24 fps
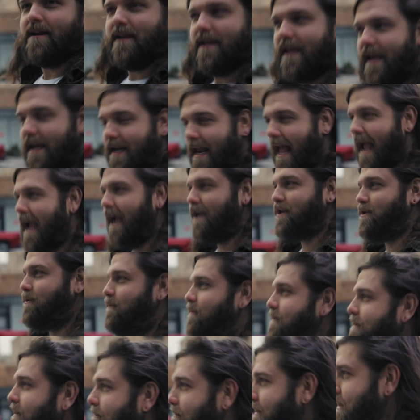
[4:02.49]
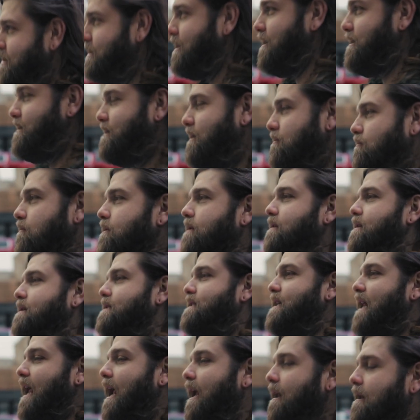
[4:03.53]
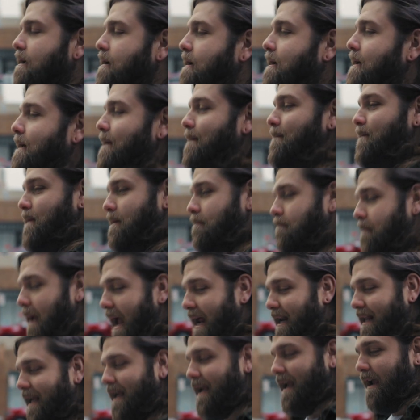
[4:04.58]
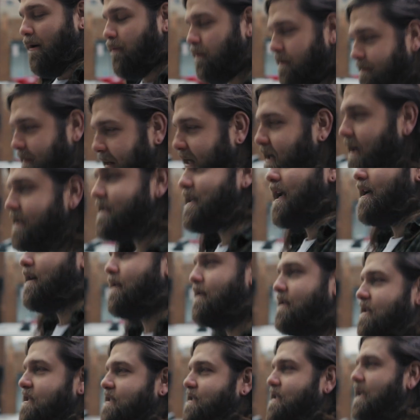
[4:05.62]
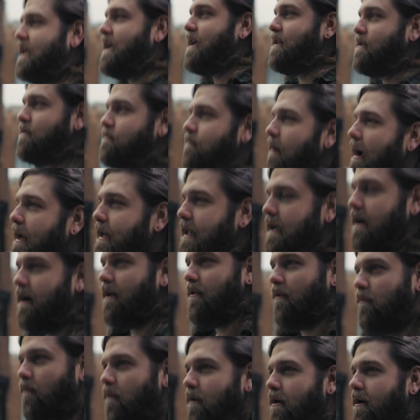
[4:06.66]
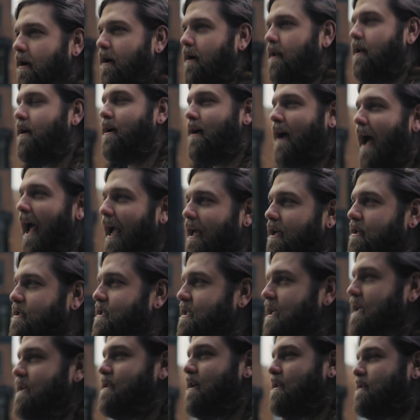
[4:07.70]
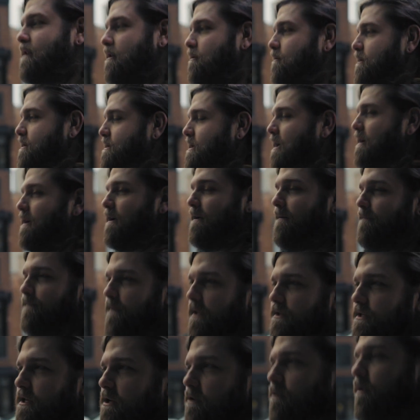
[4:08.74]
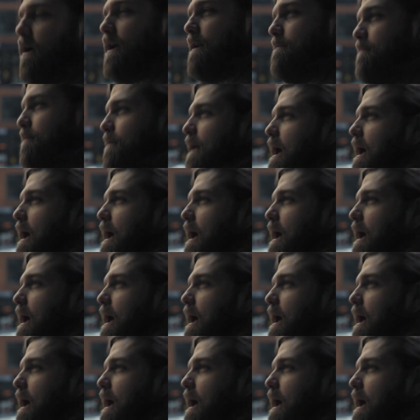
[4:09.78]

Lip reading: in actual commissions in real estate. And it was because I could see the writing on the wall. I could see that there was this incredible